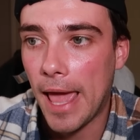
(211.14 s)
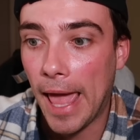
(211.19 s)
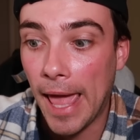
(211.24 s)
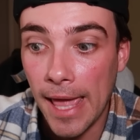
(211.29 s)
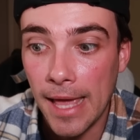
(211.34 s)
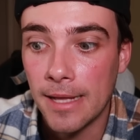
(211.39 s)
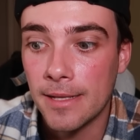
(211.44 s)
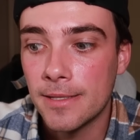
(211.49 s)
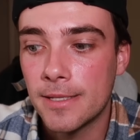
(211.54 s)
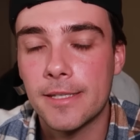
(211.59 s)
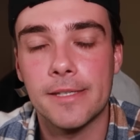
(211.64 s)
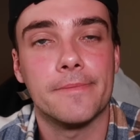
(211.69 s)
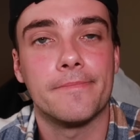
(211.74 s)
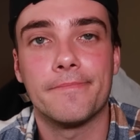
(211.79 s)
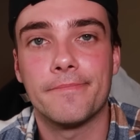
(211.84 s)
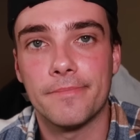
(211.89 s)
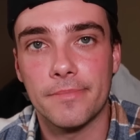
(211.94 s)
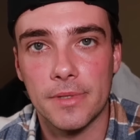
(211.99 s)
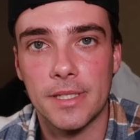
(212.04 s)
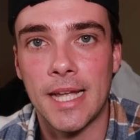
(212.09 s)
And
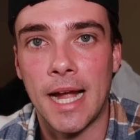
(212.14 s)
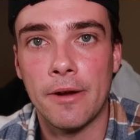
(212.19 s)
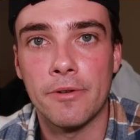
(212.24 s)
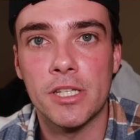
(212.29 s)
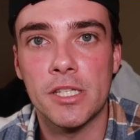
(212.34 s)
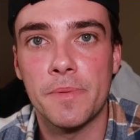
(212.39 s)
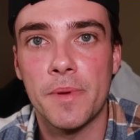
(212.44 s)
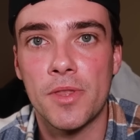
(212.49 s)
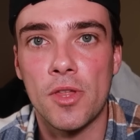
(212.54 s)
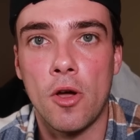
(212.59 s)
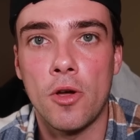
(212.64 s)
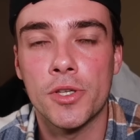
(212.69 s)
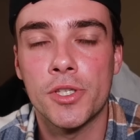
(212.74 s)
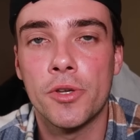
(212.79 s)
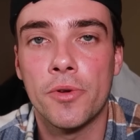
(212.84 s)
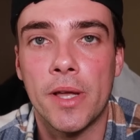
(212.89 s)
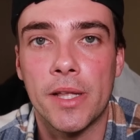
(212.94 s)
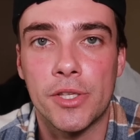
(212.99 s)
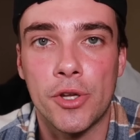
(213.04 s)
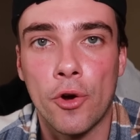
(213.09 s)
Tyron Smith
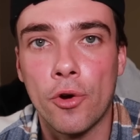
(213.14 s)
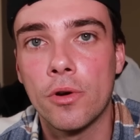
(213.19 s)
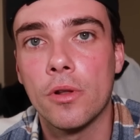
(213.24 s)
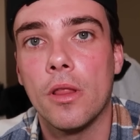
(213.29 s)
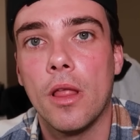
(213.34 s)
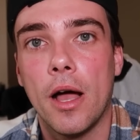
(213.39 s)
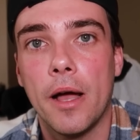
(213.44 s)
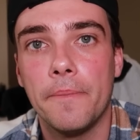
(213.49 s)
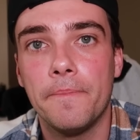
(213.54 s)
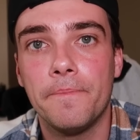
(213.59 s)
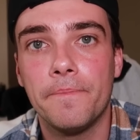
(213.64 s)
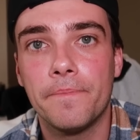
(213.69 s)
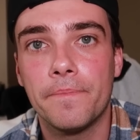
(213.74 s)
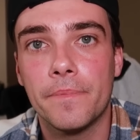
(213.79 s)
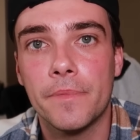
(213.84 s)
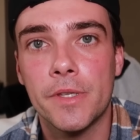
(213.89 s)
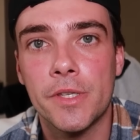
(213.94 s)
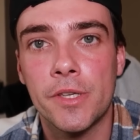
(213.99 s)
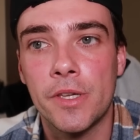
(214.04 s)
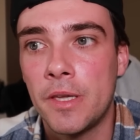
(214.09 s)
also gets hurt a lot.
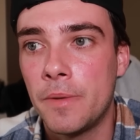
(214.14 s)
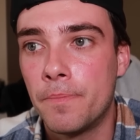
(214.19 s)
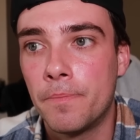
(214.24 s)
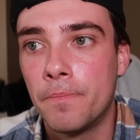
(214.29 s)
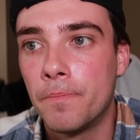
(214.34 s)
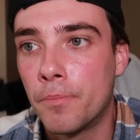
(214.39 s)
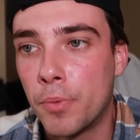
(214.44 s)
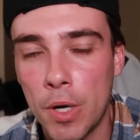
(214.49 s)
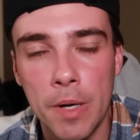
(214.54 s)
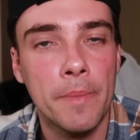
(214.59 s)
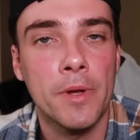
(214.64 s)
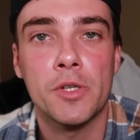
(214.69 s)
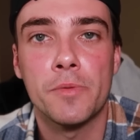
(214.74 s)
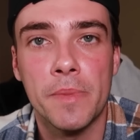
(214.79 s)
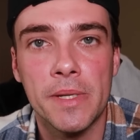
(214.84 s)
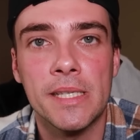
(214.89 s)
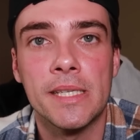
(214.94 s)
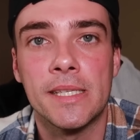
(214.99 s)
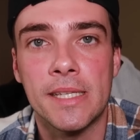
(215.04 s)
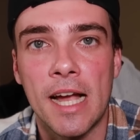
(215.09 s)
So he pretty much
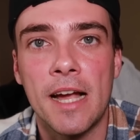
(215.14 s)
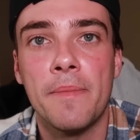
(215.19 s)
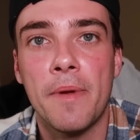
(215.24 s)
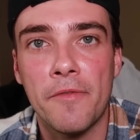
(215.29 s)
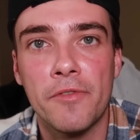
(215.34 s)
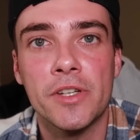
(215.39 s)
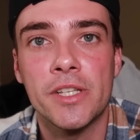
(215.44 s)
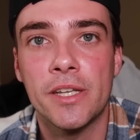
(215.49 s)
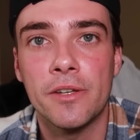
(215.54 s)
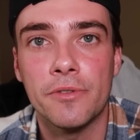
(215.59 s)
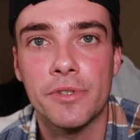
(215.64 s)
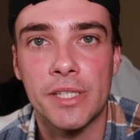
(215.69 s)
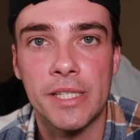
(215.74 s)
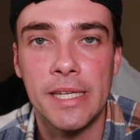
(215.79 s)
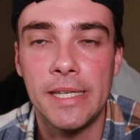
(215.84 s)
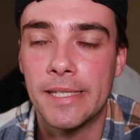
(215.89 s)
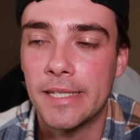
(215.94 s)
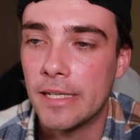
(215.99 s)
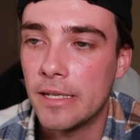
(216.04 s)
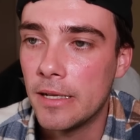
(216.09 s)
misses time every single
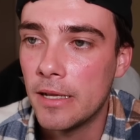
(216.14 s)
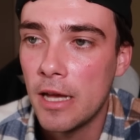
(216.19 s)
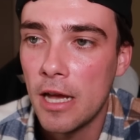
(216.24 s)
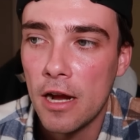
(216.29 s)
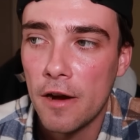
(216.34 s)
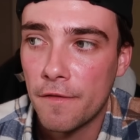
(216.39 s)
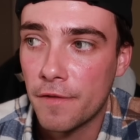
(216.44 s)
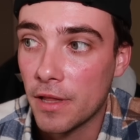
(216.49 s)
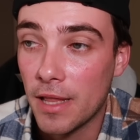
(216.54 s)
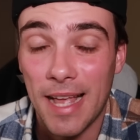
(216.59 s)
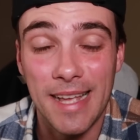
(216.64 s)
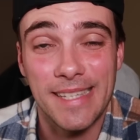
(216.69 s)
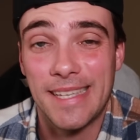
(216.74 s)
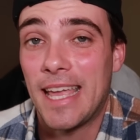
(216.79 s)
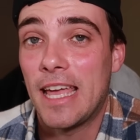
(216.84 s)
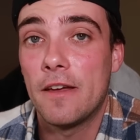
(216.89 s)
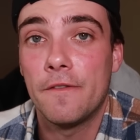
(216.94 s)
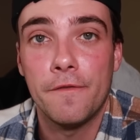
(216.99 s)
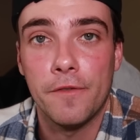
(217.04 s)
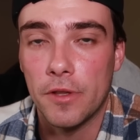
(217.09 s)
season for the last
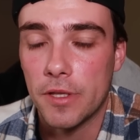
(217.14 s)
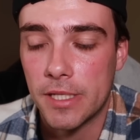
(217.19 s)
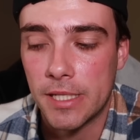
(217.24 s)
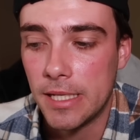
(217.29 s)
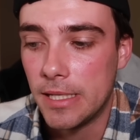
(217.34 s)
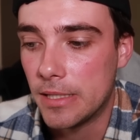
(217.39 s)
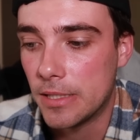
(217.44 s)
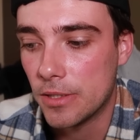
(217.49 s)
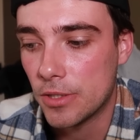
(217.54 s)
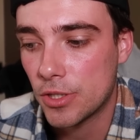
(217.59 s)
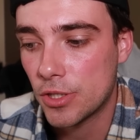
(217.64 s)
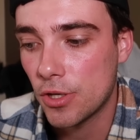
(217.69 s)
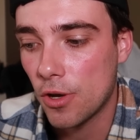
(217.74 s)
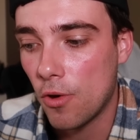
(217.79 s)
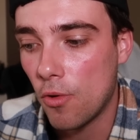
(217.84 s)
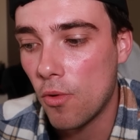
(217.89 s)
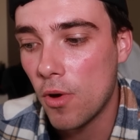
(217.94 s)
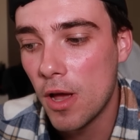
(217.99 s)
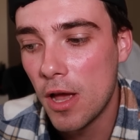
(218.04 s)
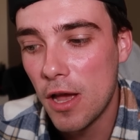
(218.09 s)
handful of seasons.
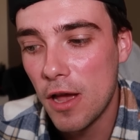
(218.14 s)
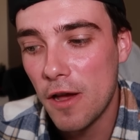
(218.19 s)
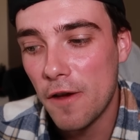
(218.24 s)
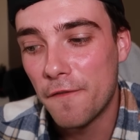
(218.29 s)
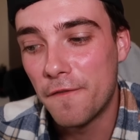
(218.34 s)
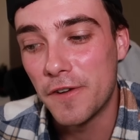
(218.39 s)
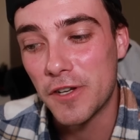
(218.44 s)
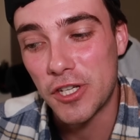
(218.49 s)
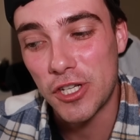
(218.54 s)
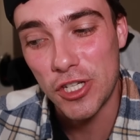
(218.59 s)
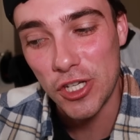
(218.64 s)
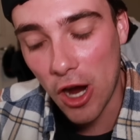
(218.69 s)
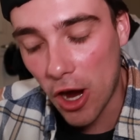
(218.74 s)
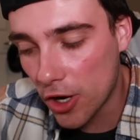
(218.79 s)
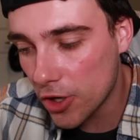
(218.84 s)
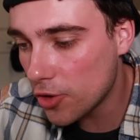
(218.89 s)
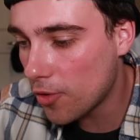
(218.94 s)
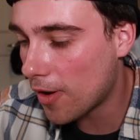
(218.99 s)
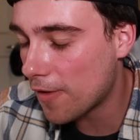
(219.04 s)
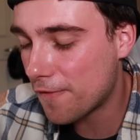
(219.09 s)
So
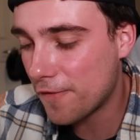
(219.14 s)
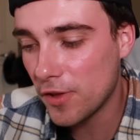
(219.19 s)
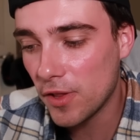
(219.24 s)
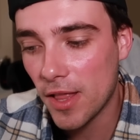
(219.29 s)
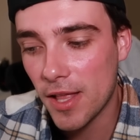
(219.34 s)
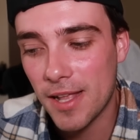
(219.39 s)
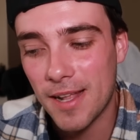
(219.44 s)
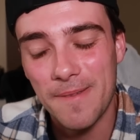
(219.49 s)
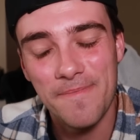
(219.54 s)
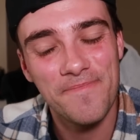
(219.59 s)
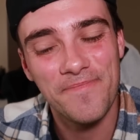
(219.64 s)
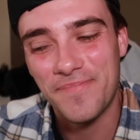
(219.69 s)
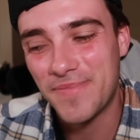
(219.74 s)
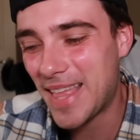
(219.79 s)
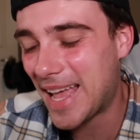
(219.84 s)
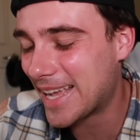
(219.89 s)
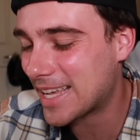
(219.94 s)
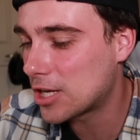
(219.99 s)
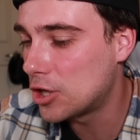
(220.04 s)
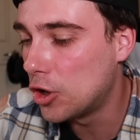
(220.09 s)
Fashanu, I feel like,
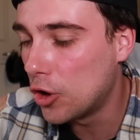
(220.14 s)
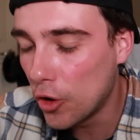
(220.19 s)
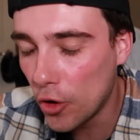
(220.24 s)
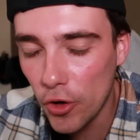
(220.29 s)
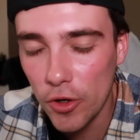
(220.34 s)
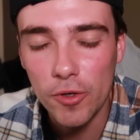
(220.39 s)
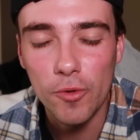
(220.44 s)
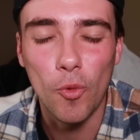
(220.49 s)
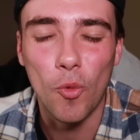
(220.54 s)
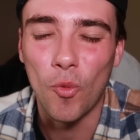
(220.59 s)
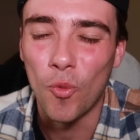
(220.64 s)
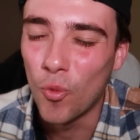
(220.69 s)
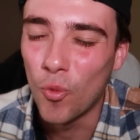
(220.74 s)
that could